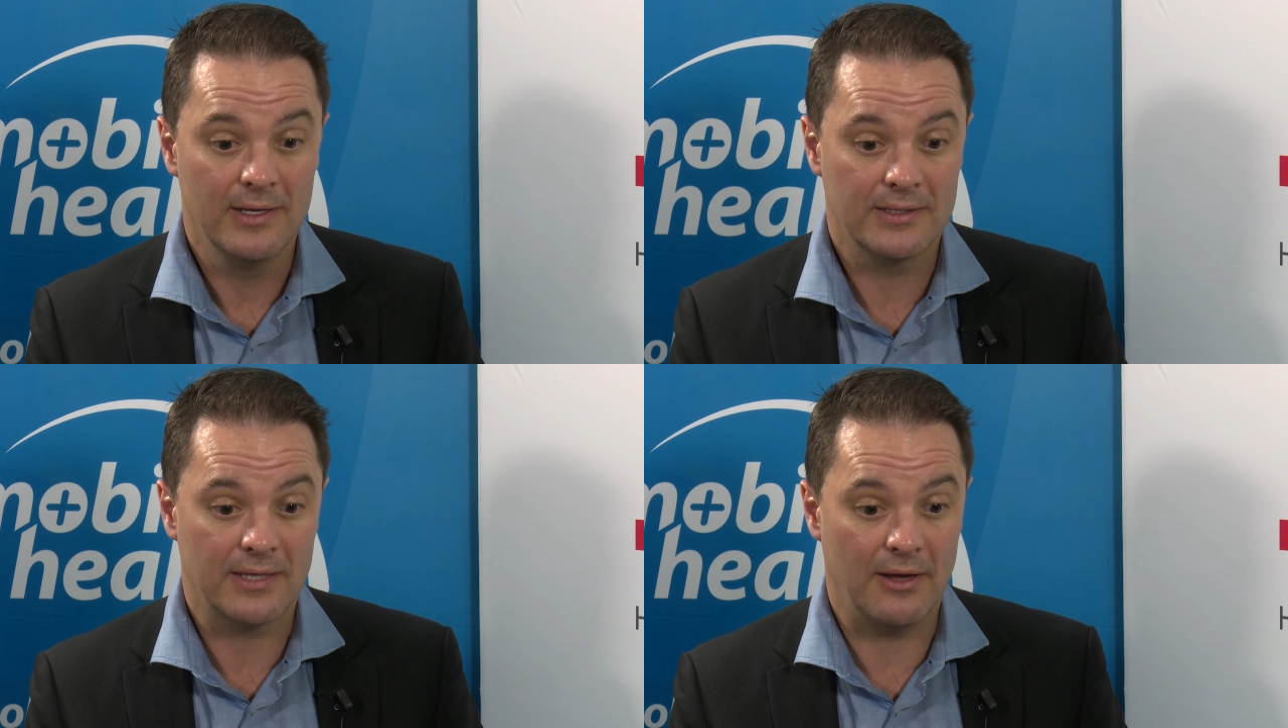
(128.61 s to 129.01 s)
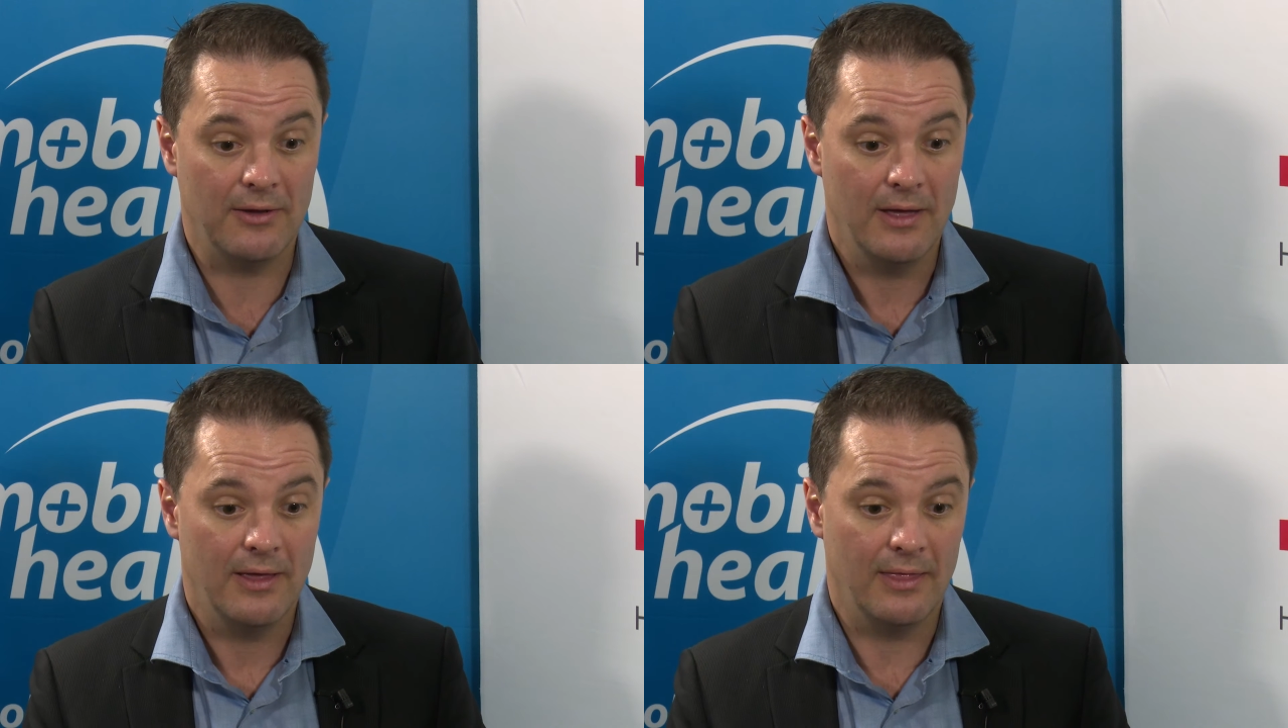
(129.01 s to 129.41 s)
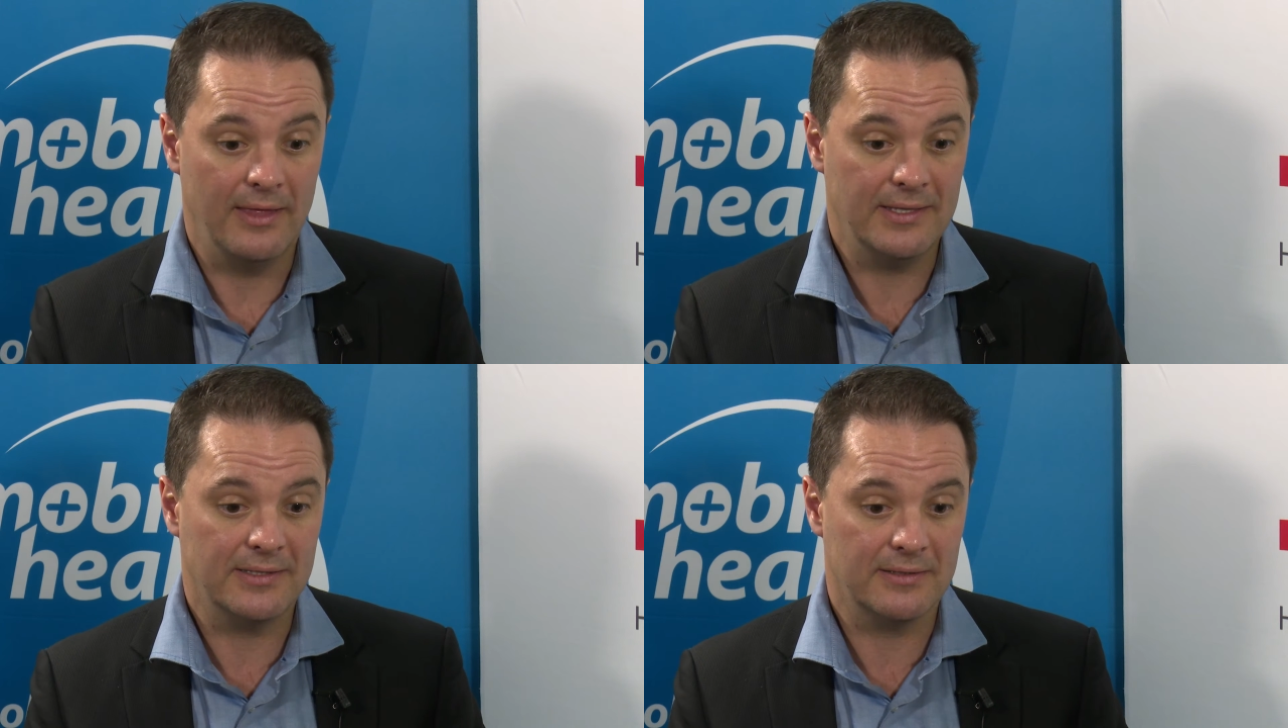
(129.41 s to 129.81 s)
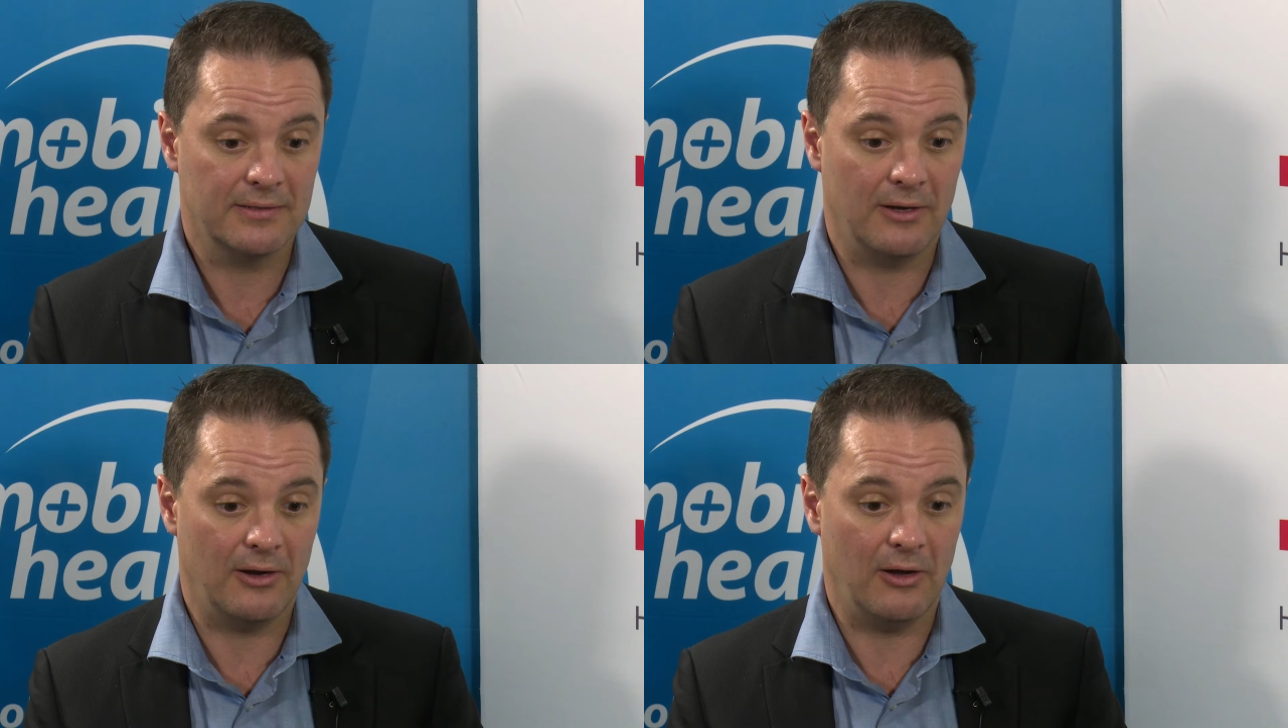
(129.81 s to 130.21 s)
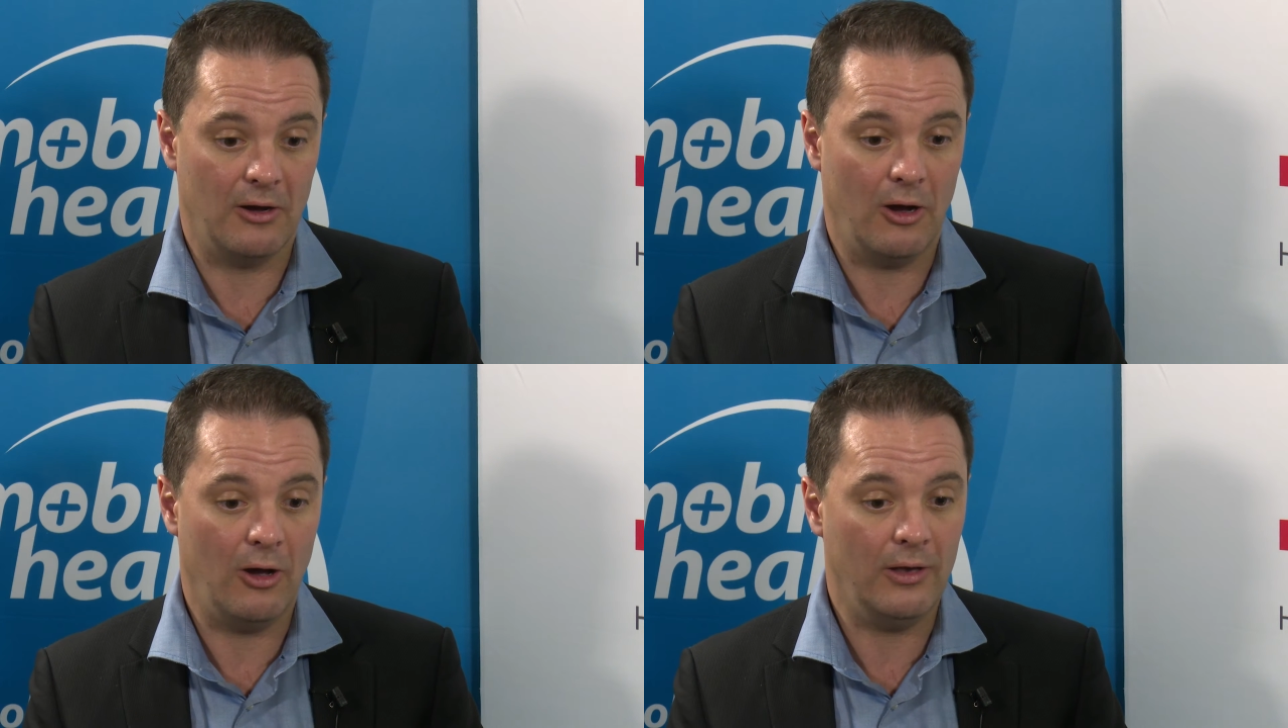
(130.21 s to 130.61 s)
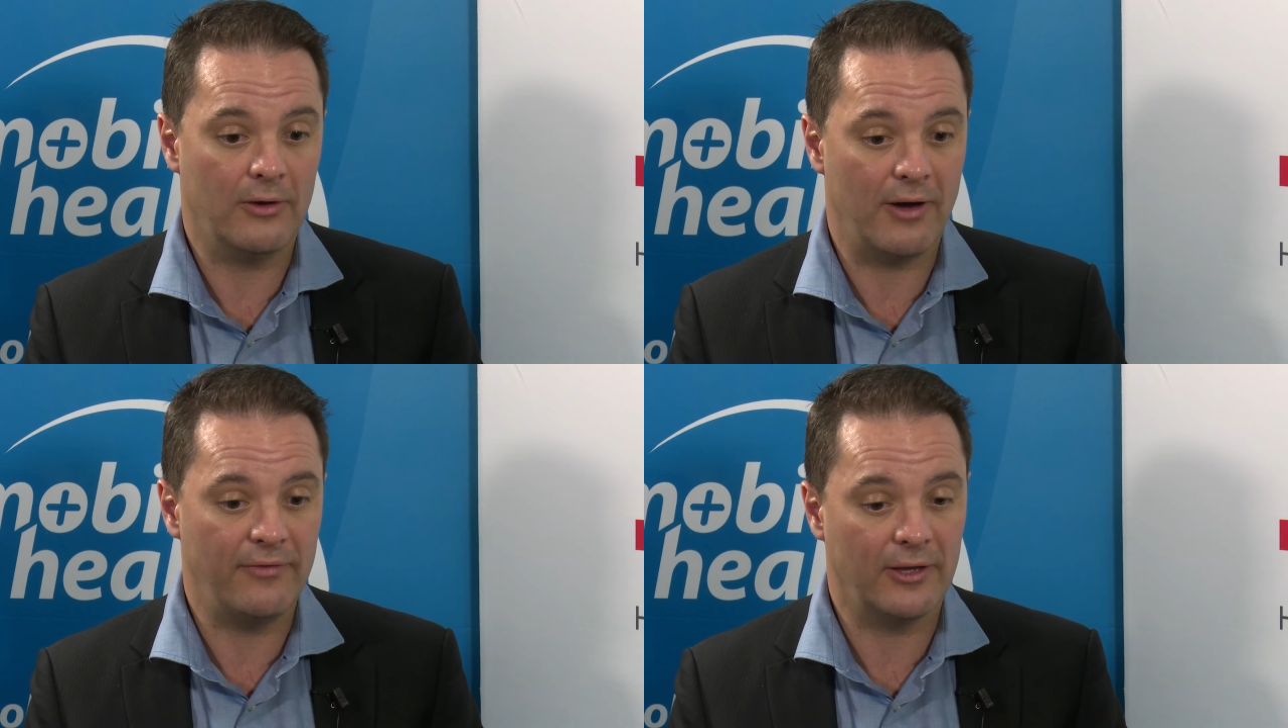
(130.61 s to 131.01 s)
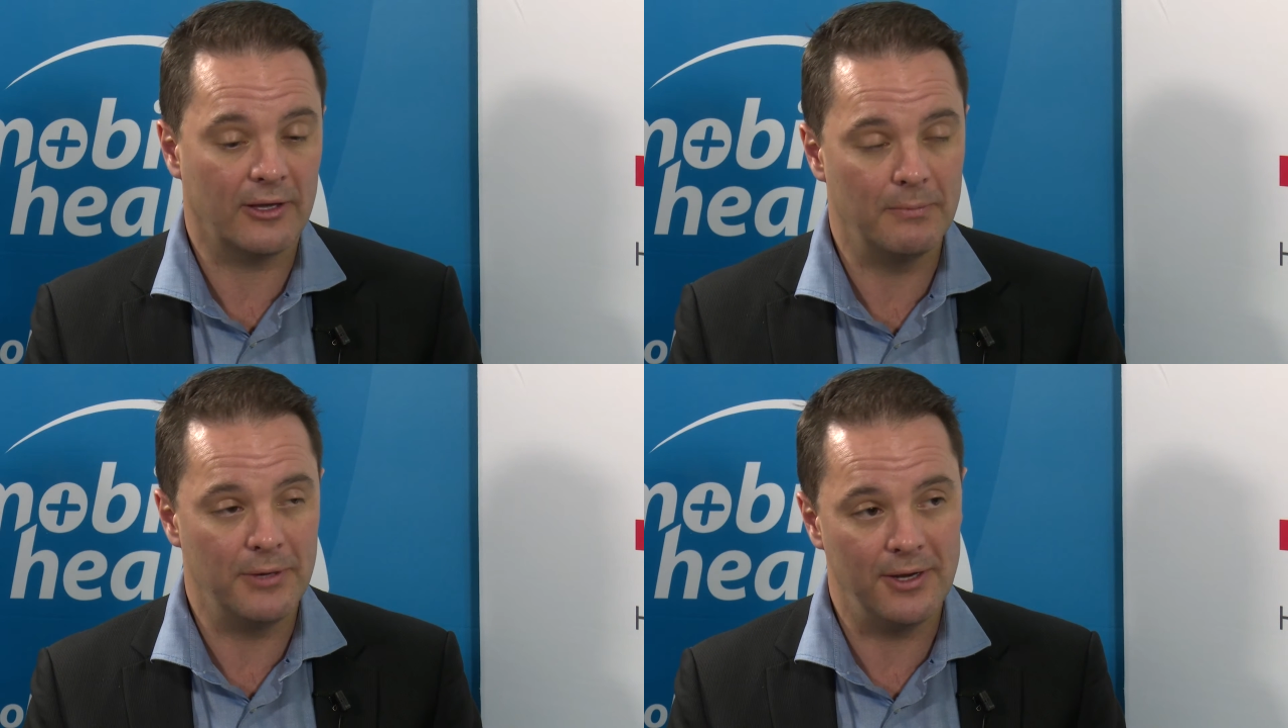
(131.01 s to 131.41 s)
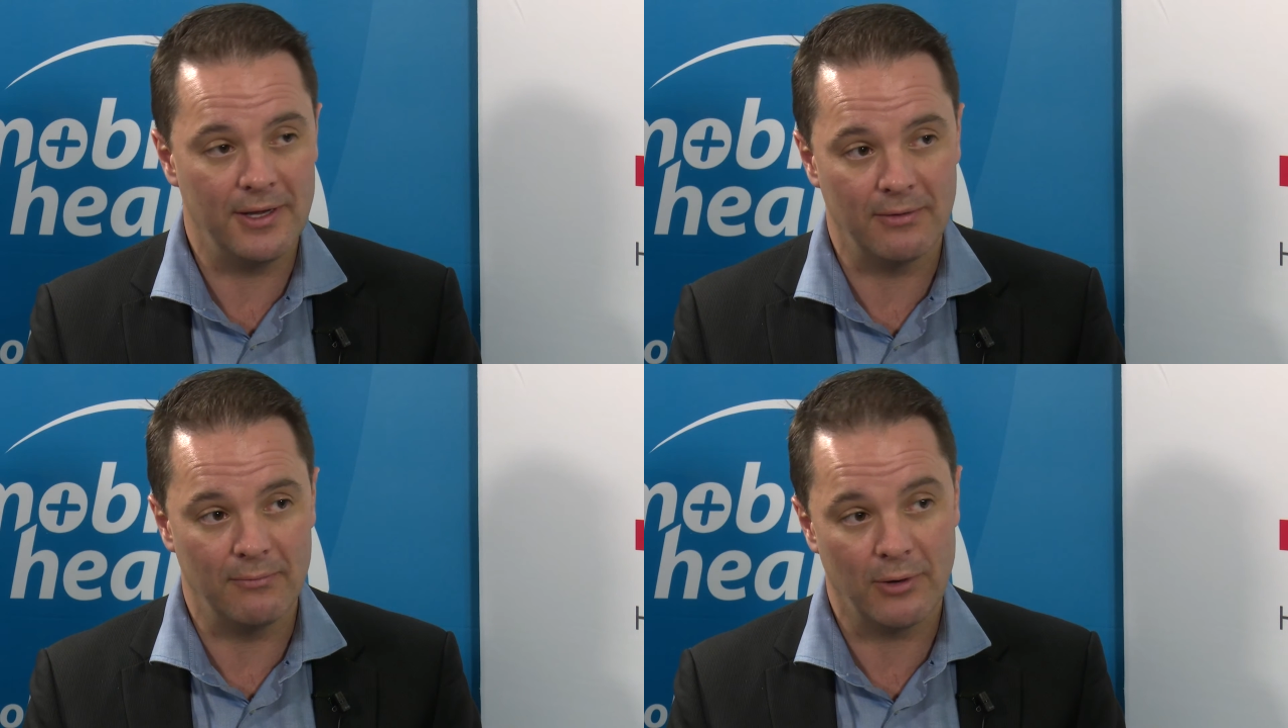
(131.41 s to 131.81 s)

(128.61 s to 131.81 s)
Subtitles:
So this holographic computing